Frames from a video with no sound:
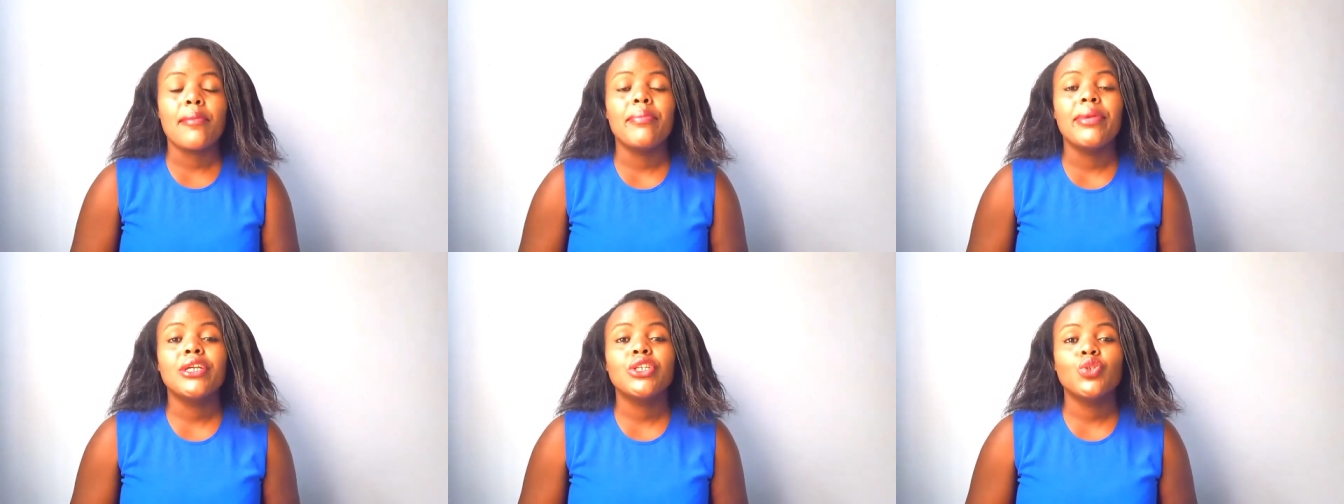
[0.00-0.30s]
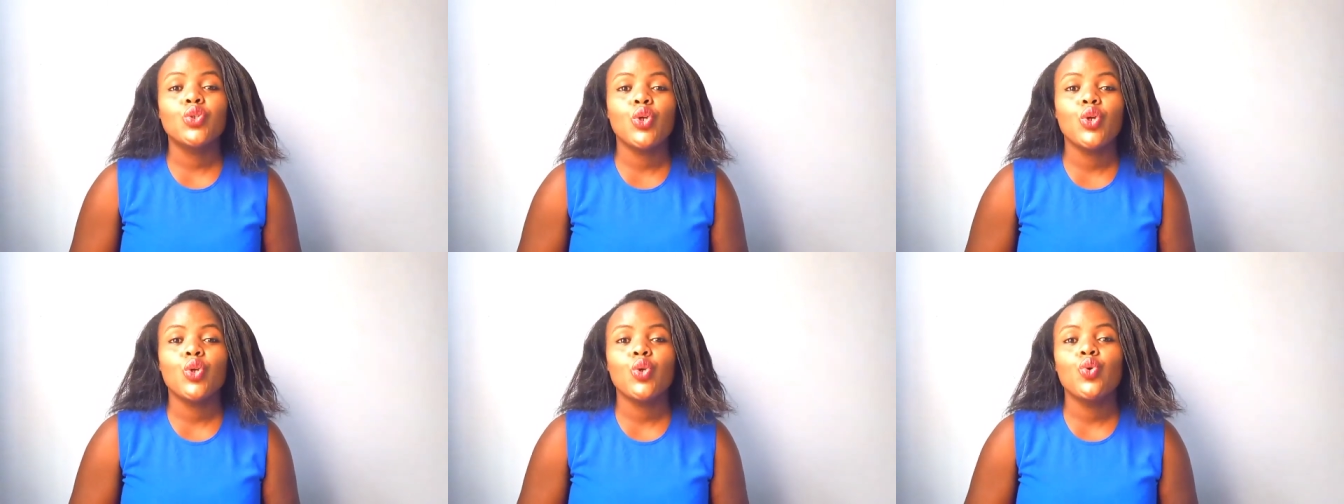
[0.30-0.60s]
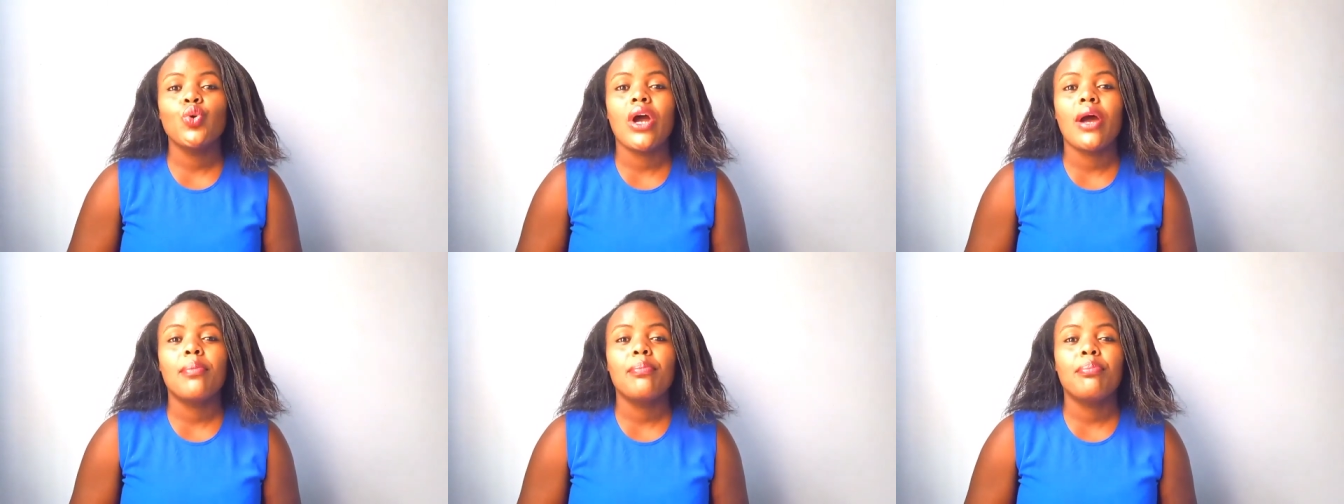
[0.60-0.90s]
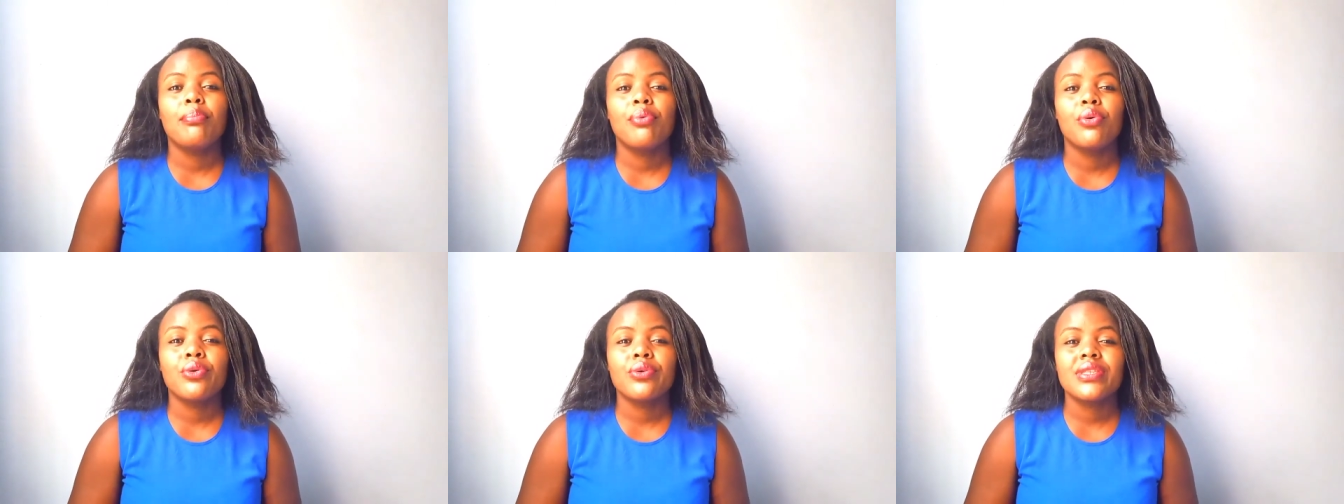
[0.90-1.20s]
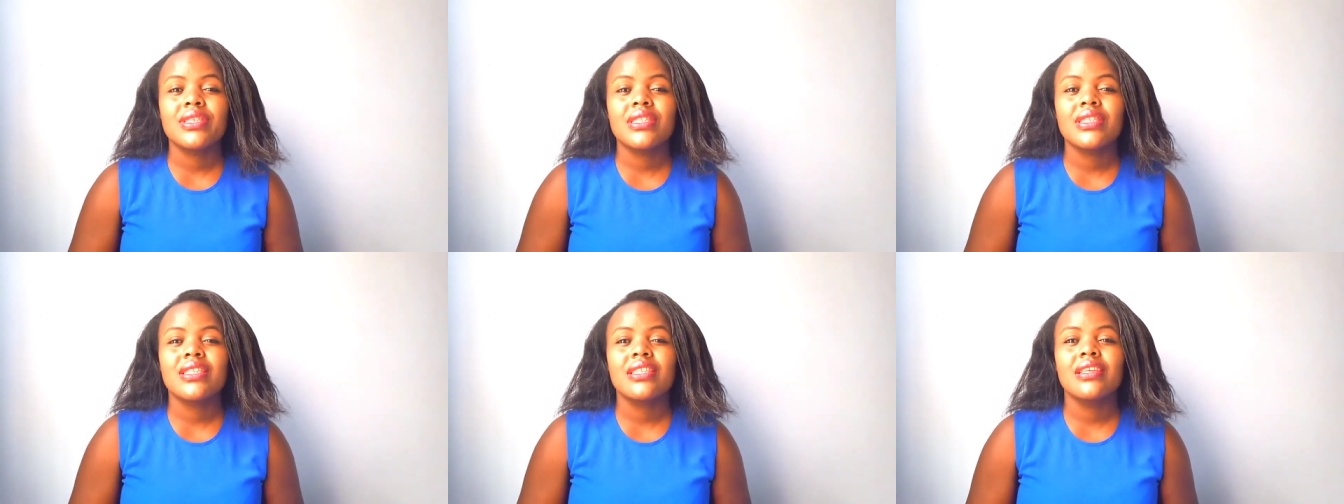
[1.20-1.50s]
make sure you do a
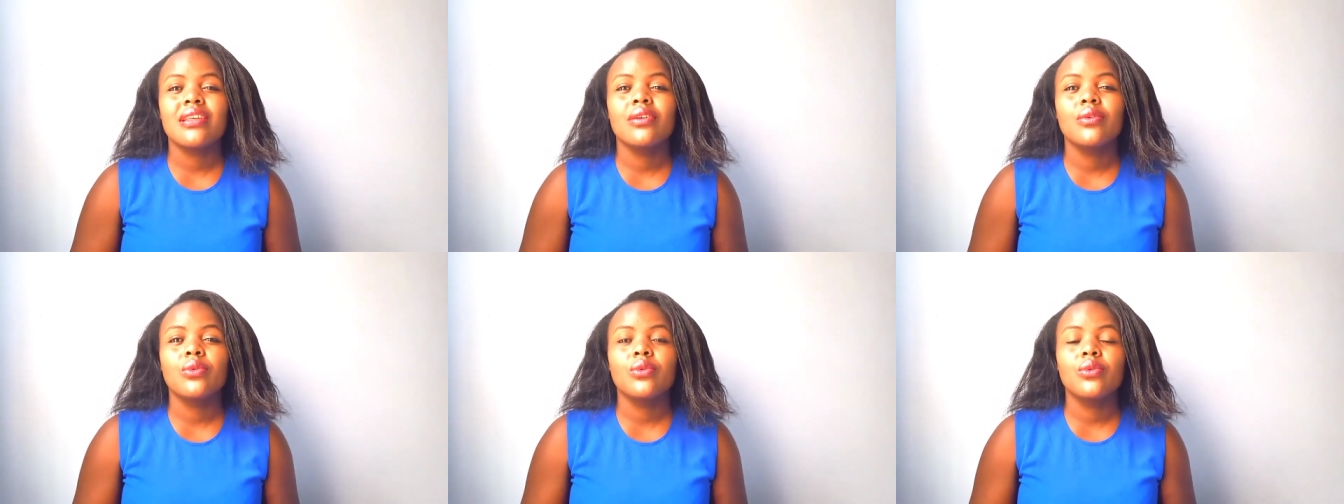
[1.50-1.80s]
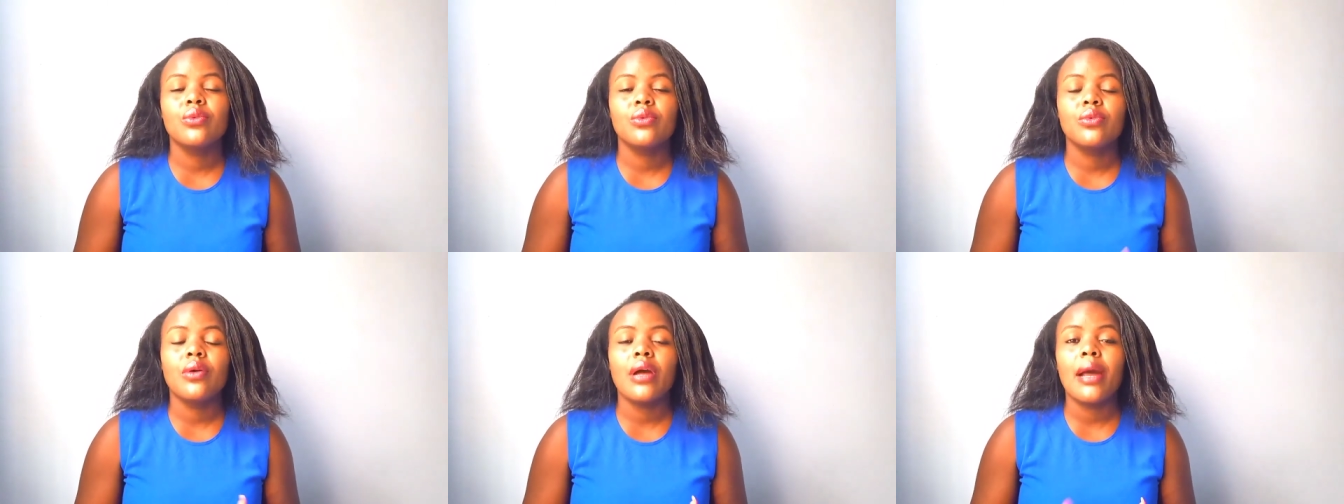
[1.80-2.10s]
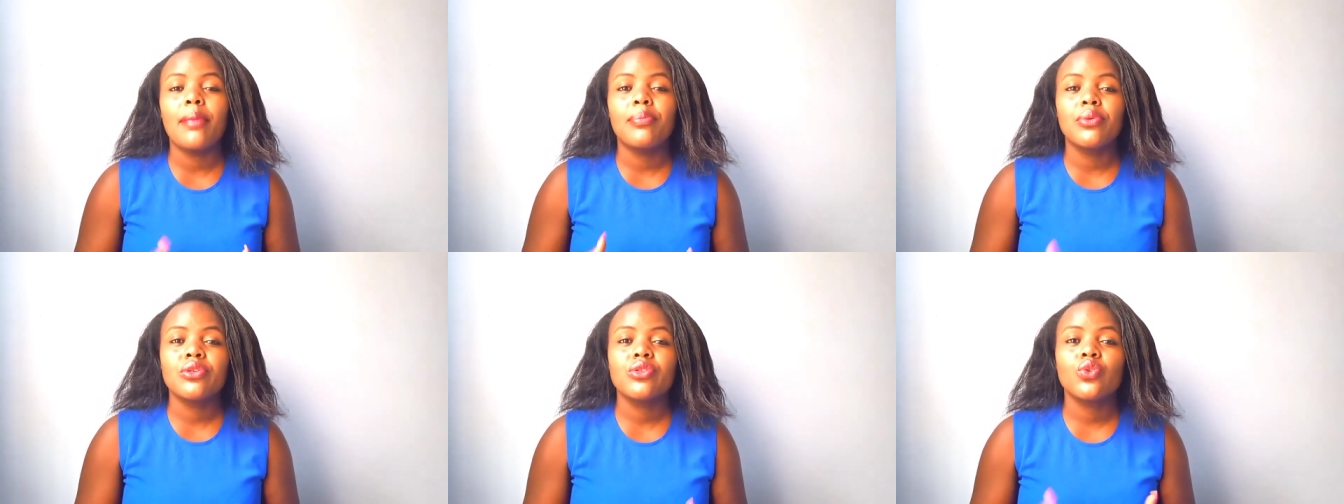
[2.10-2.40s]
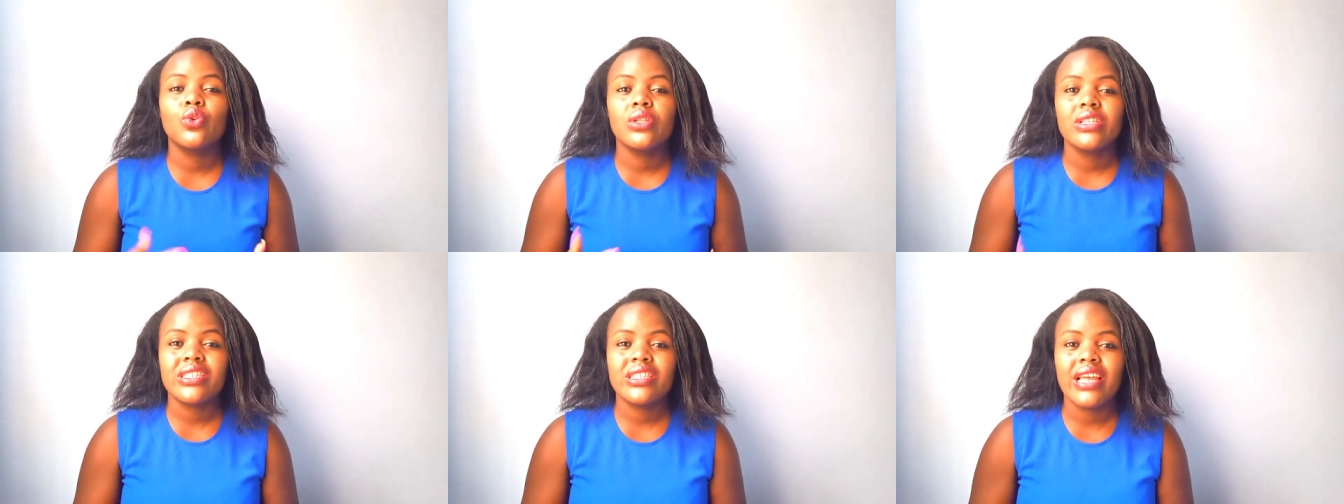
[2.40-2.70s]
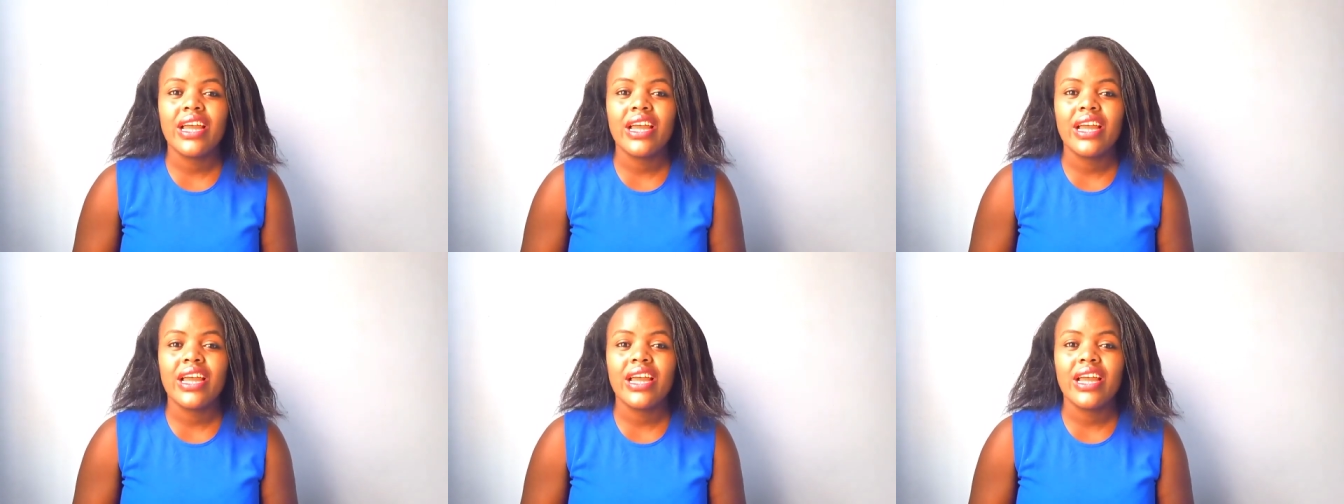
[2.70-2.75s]
post apostle